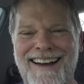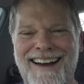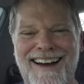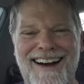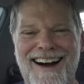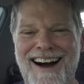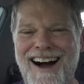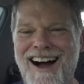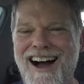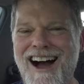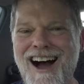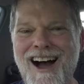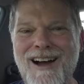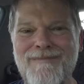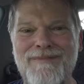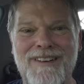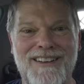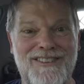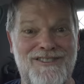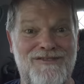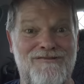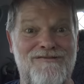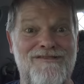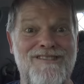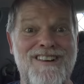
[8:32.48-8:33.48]
I hope
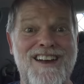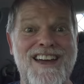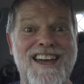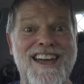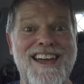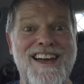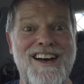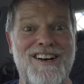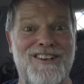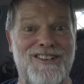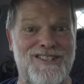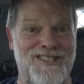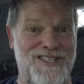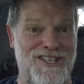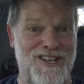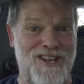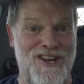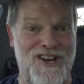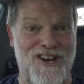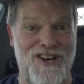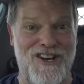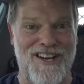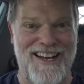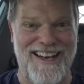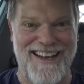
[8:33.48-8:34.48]
it's real
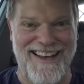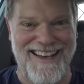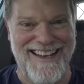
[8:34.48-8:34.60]
soon.